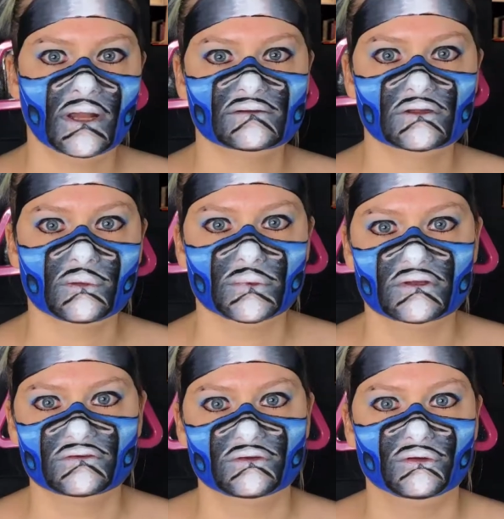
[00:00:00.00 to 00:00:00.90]
Next up
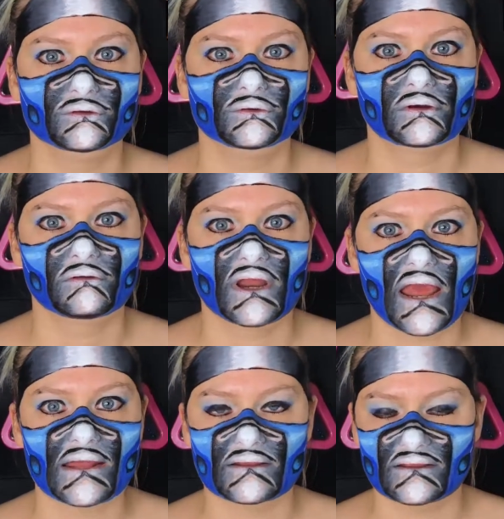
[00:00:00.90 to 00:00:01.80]
is to
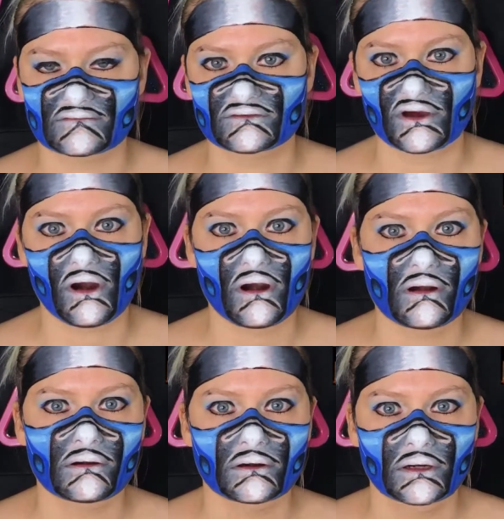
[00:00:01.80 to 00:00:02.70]
create his
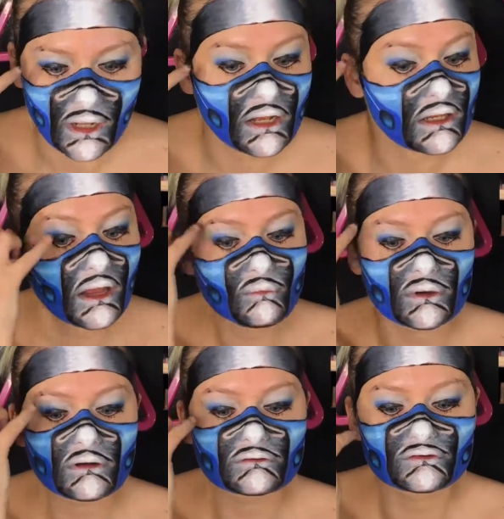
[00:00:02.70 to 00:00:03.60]
scar. And yeah,
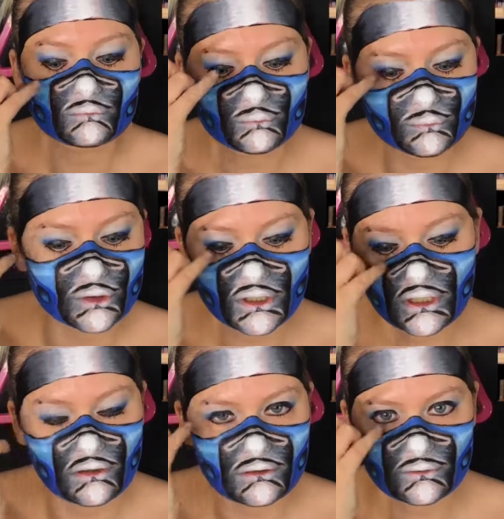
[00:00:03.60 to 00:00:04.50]
when I was
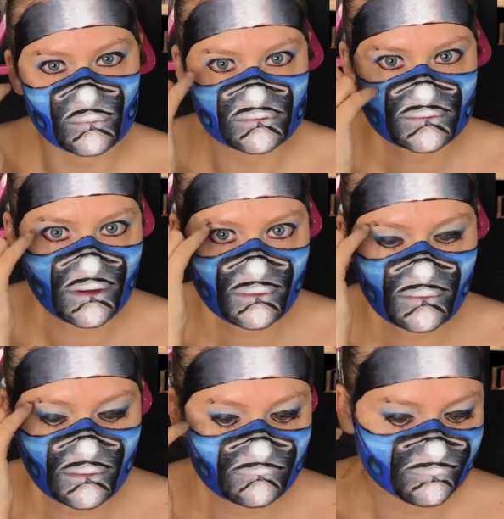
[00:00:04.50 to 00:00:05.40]
putting on the
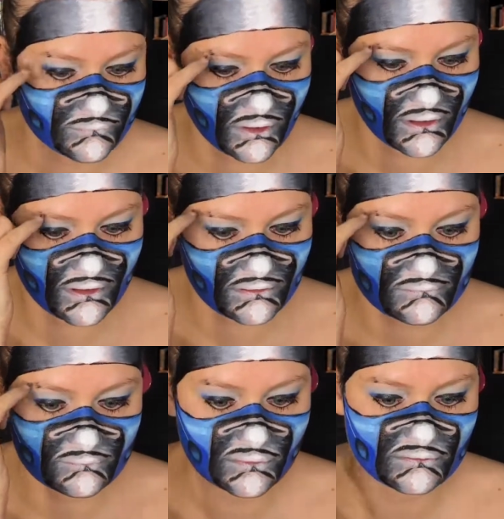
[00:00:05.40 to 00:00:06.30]
mascara, I
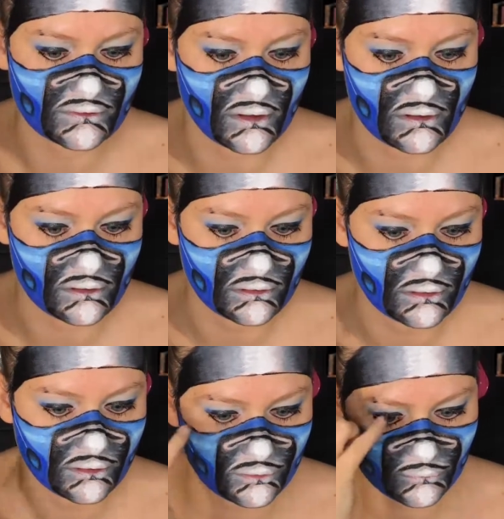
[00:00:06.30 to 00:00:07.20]
got some mascara
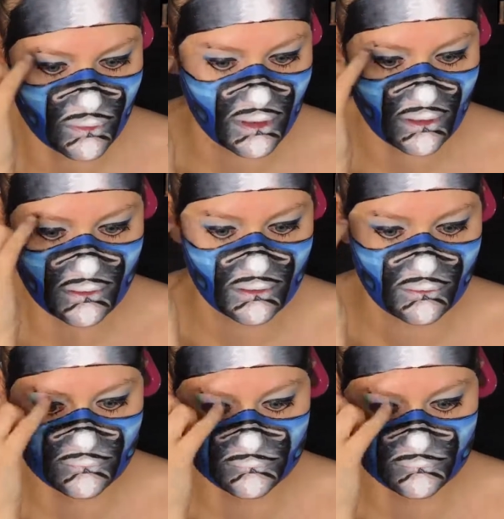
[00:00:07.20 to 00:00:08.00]
on my